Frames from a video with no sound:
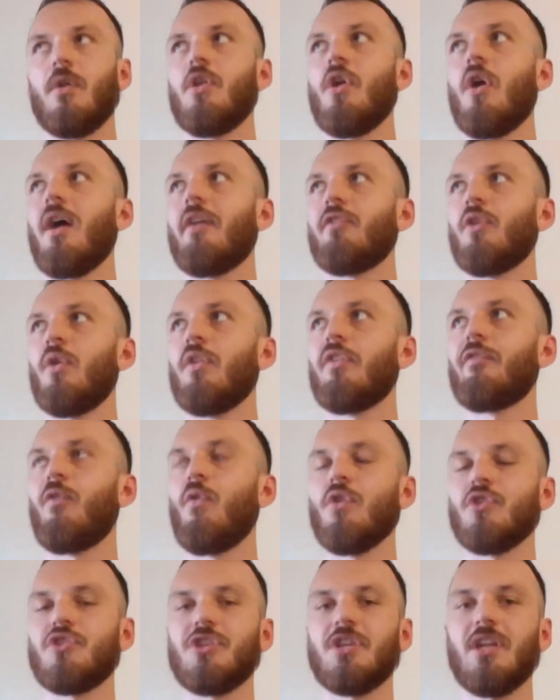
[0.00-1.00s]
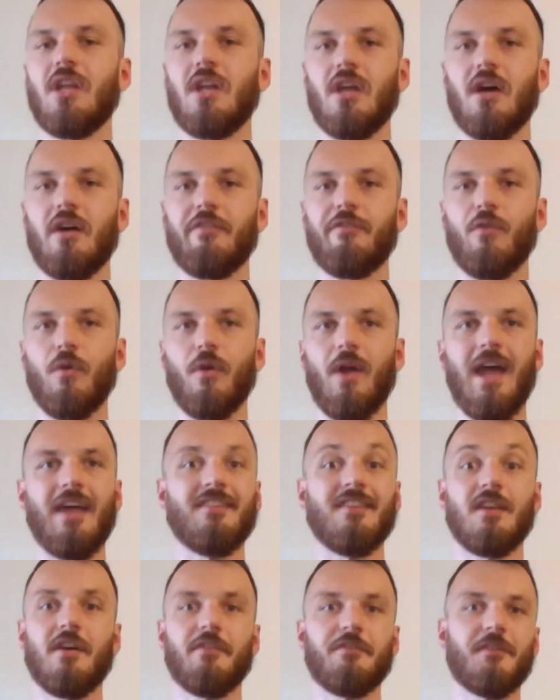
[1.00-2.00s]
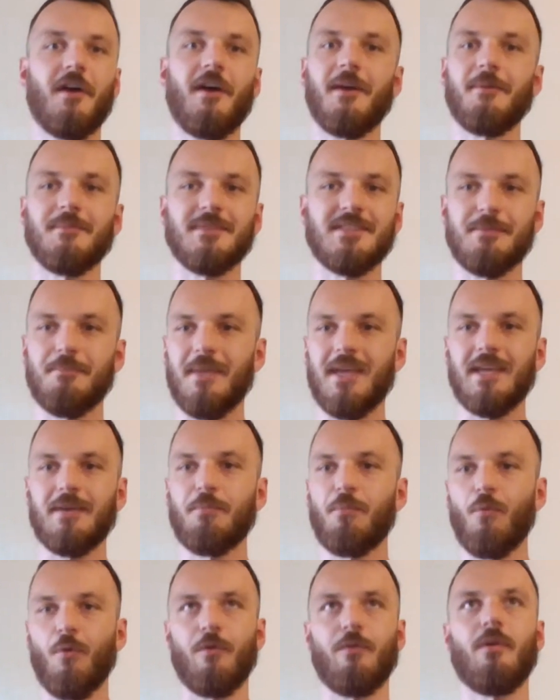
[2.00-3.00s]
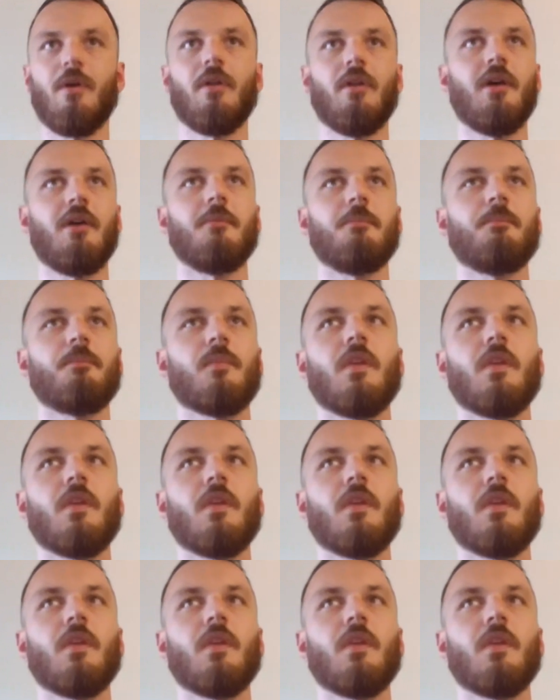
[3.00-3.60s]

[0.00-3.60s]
not everyone's fortunate enough or has enough time to make por- uh,